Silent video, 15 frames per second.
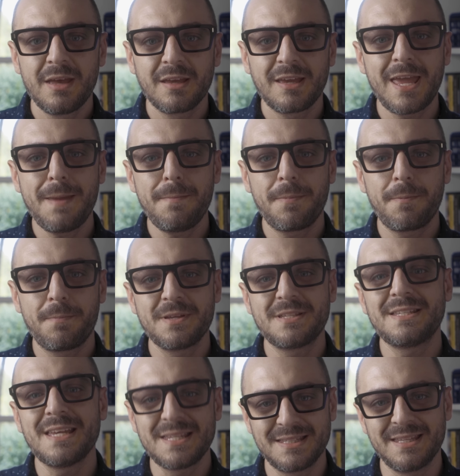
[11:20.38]
Keep
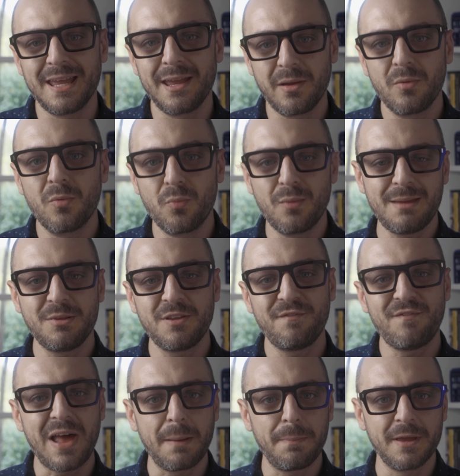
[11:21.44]
persisting, keep
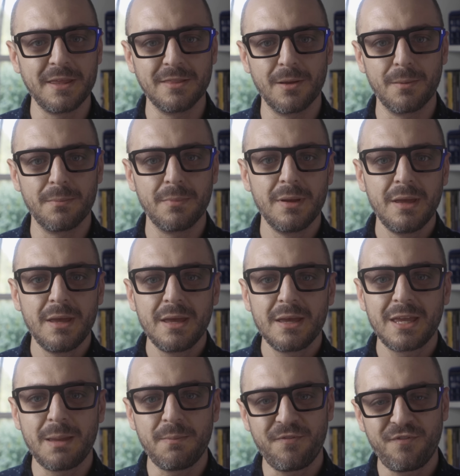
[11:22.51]
developing them,
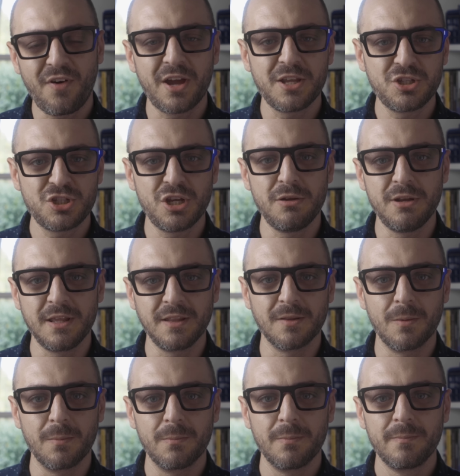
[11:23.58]
keep fine-tuning
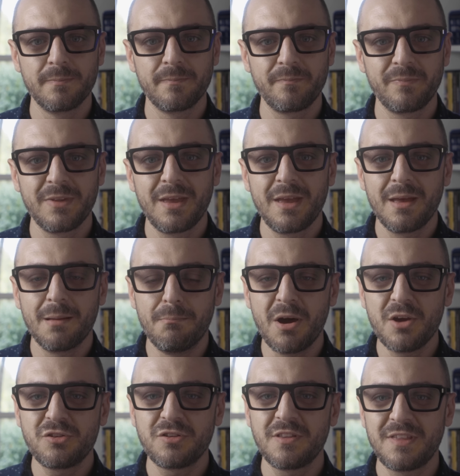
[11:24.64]
them.
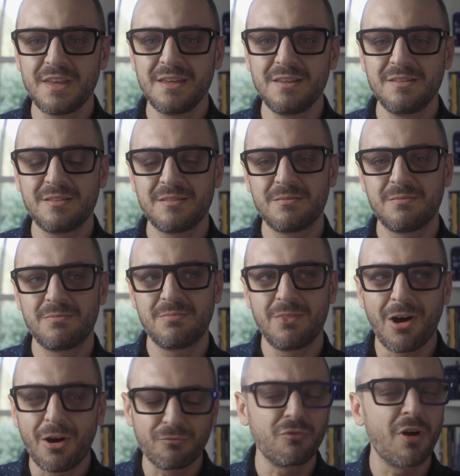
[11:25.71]
Most of the things
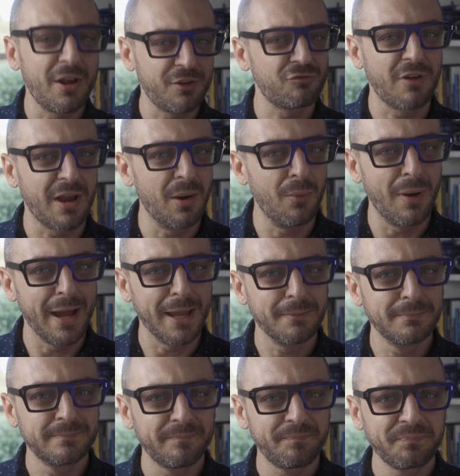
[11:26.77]
aren't right straight away.
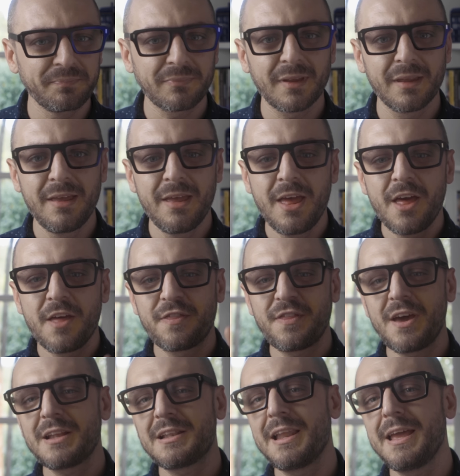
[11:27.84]

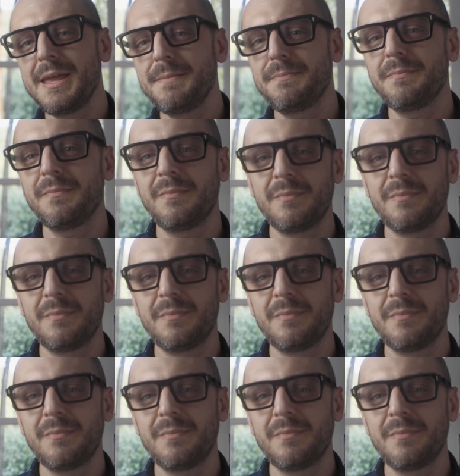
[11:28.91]
Thirdly,